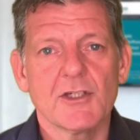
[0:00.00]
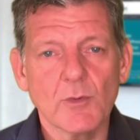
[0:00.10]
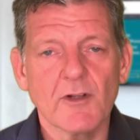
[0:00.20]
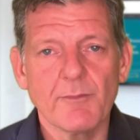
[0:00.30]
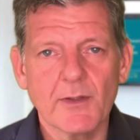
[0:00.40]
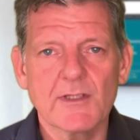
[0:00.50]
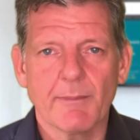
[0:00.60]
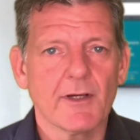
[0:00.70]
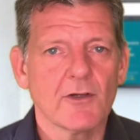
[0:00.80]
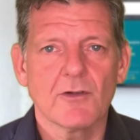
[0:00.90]
you will have built up
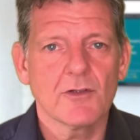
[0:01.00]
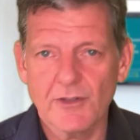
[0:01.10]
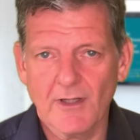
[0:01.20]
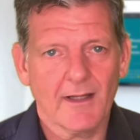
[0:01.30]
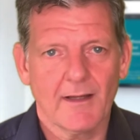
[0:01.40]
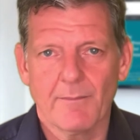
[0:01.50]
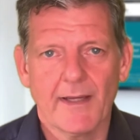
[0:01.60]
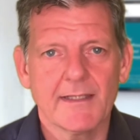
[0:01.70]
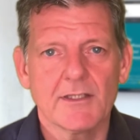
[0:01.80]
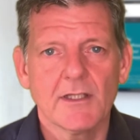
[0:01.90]
a good client
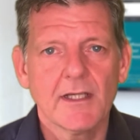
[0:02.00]
base.